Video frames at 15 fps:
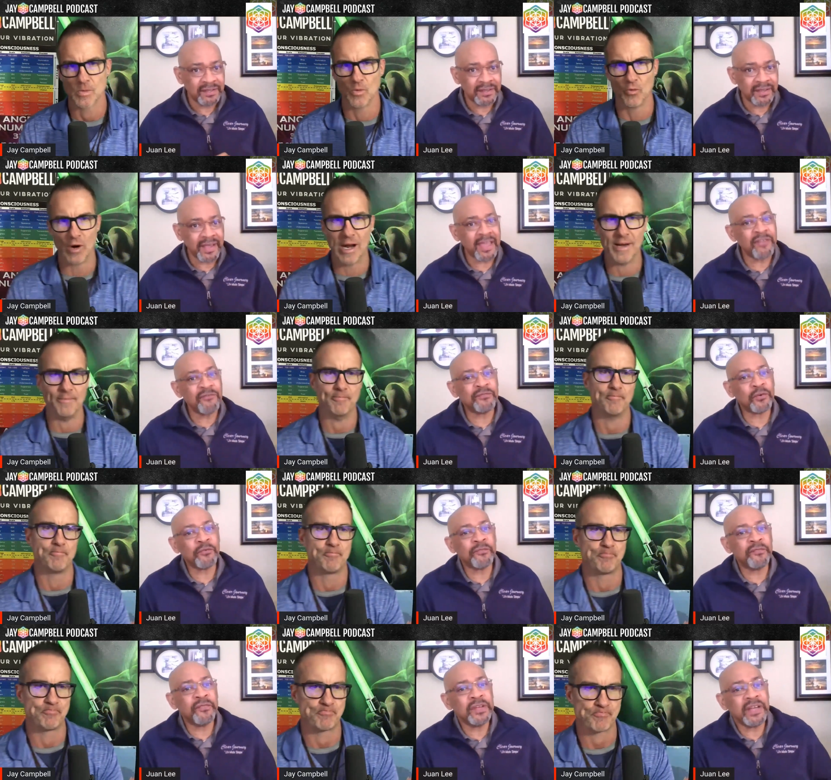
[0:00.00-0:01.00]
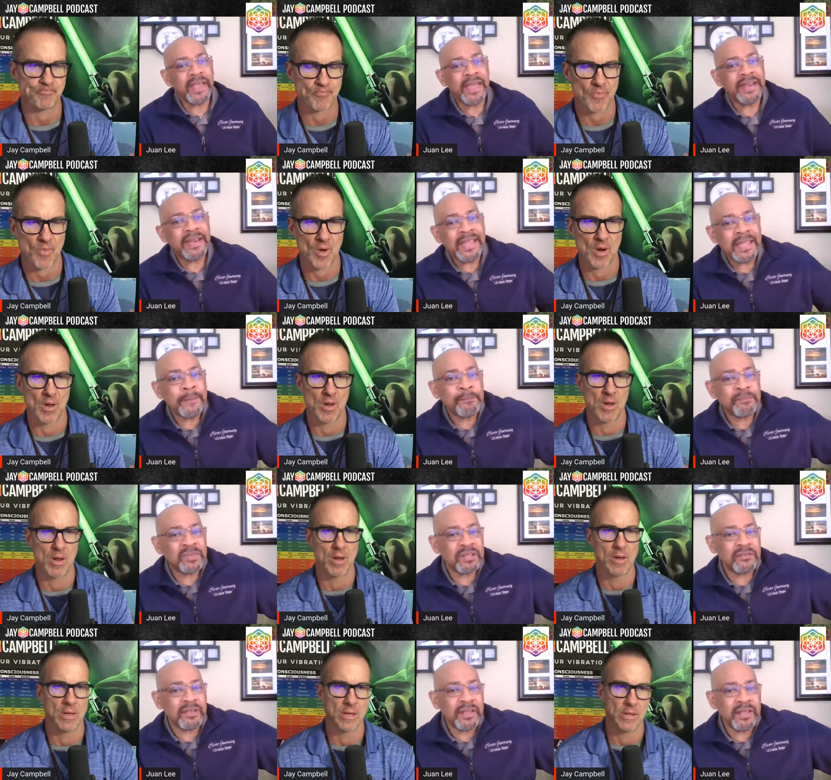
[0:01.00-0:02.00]
Speaker 1: right and fulfill and
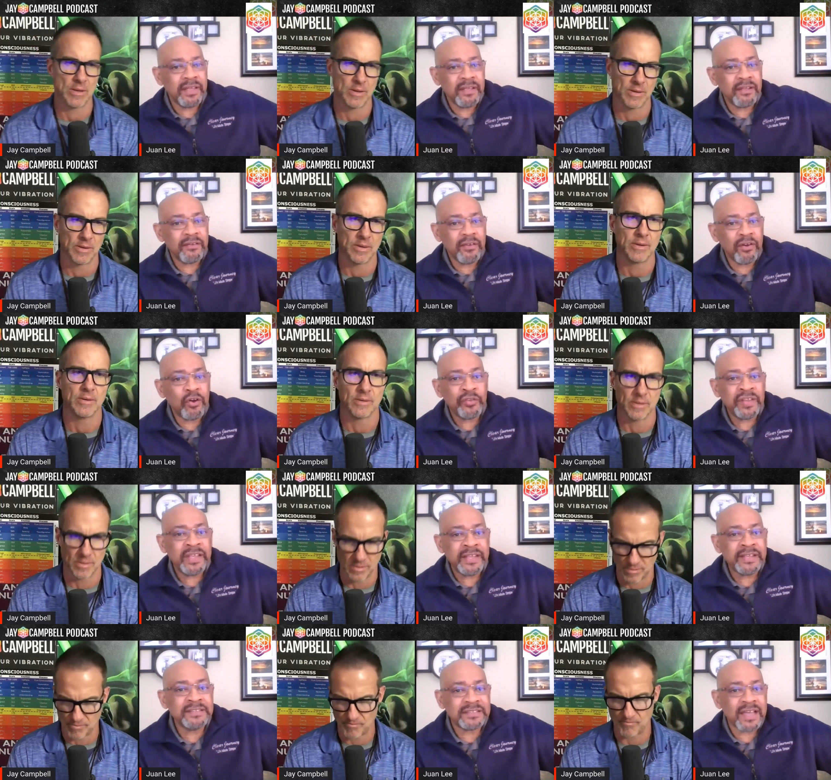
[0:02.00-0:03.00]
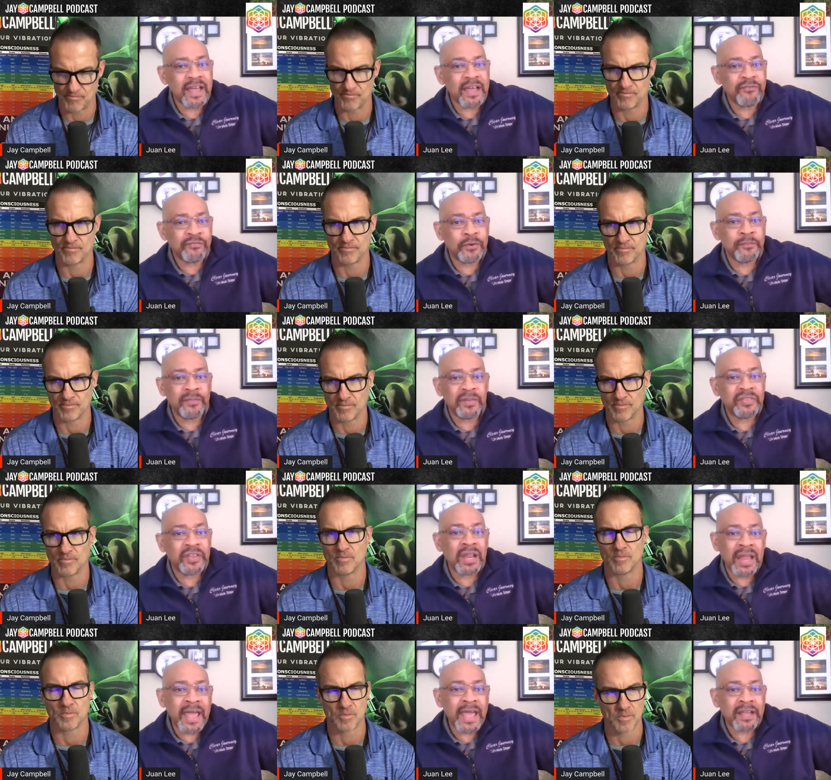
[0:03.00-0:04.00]
empty on the inside
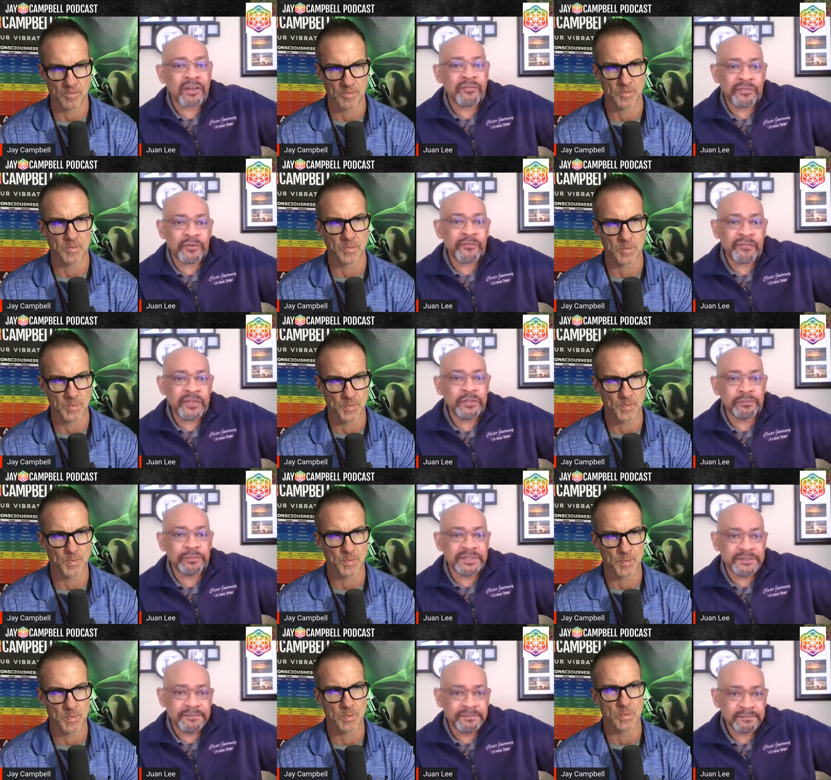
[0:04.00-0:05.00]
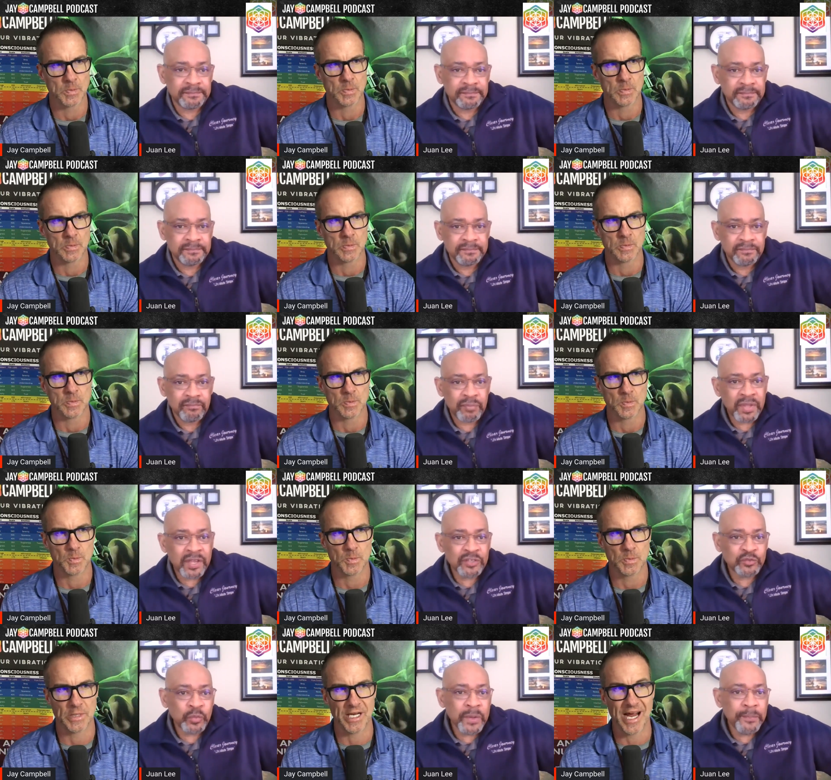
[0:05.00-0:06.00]
from the lack of fulfillment
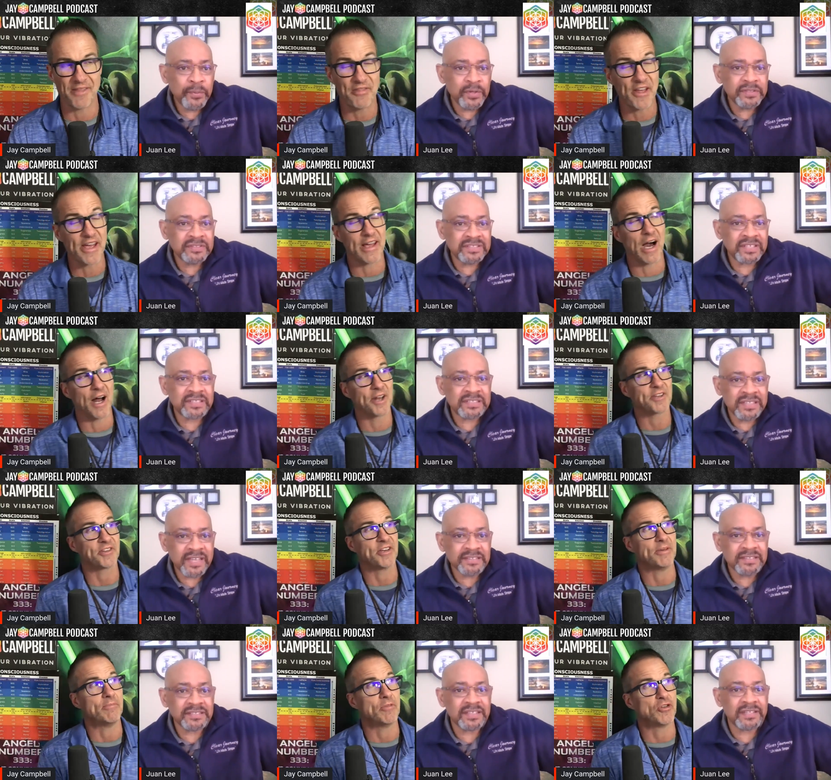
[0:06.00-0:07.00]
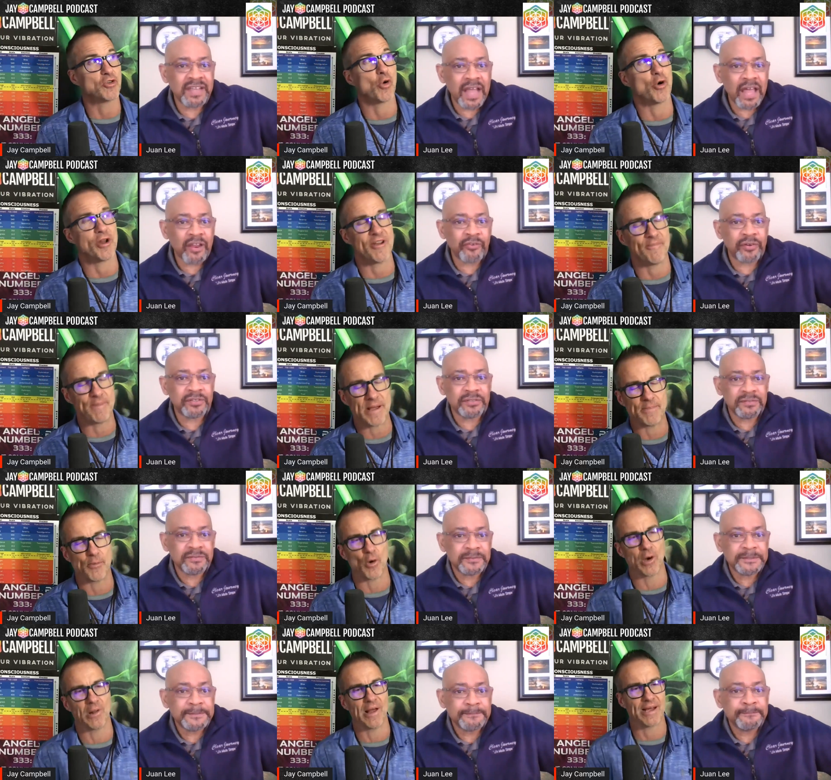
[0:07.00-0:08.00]
Speaker 2: because and I think honestly, the majority of
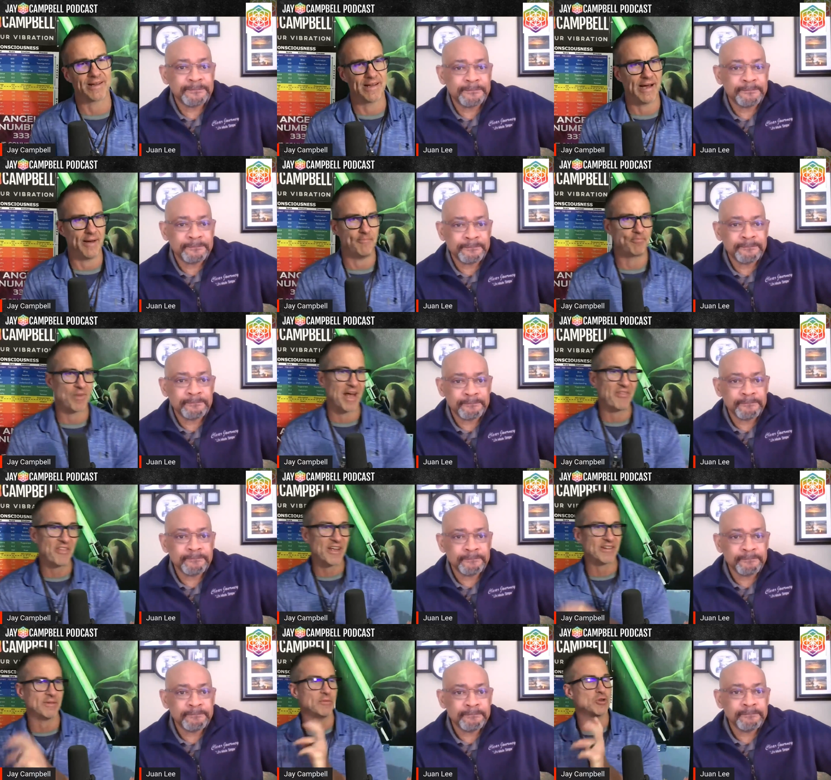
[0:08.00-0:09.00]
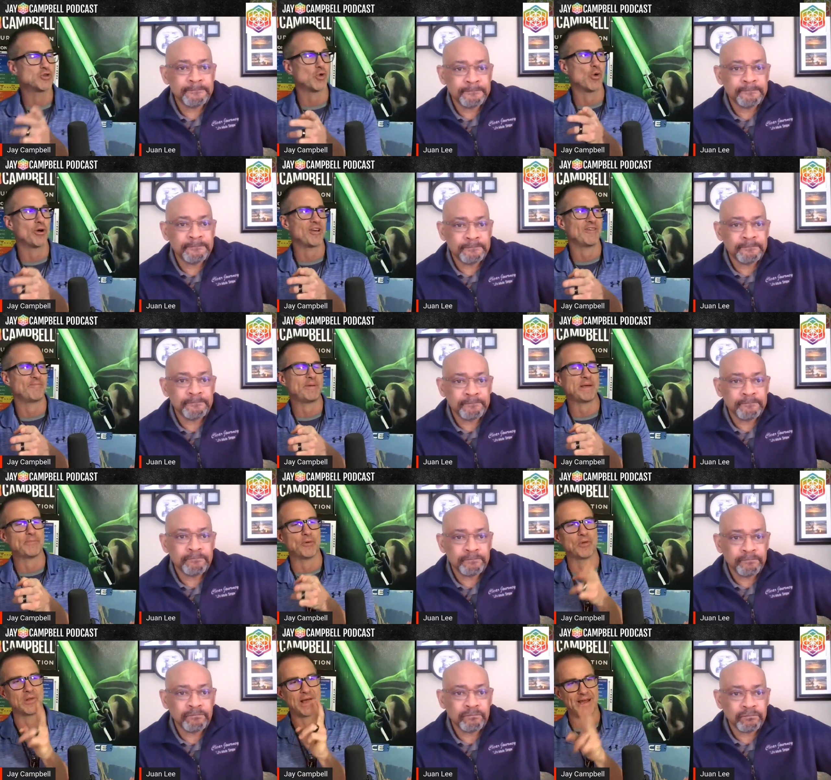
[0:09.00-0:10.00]
people are like that. I think the majority of
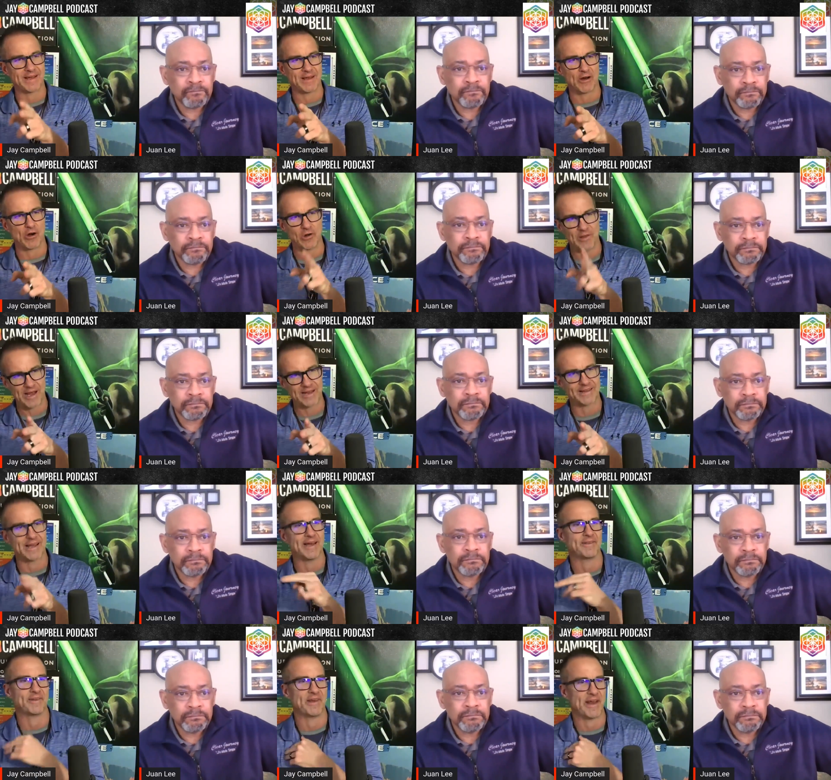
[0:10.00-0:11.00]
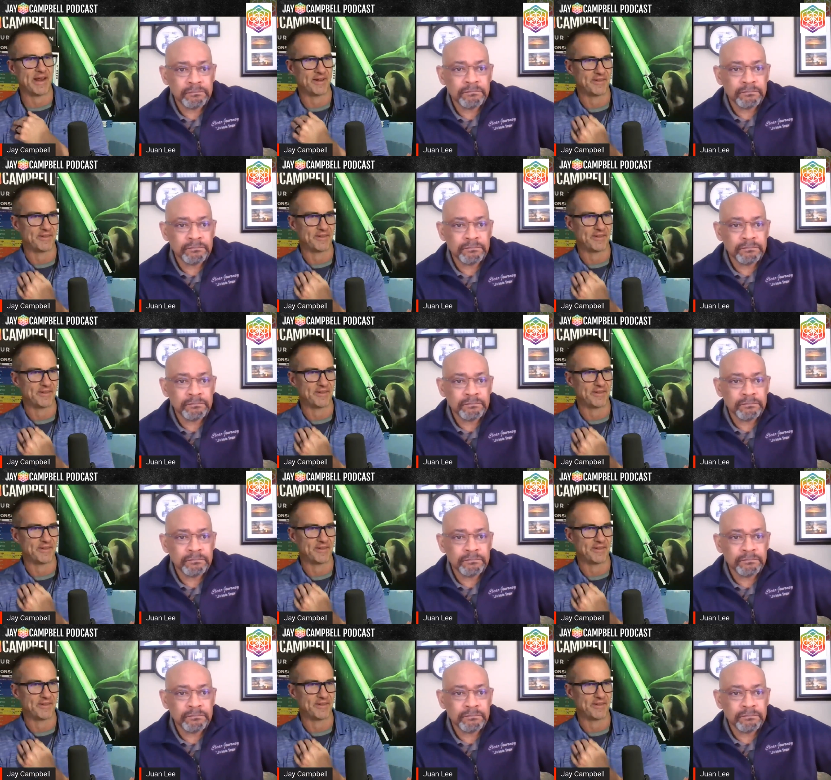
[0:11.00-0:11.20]
people like are like that today in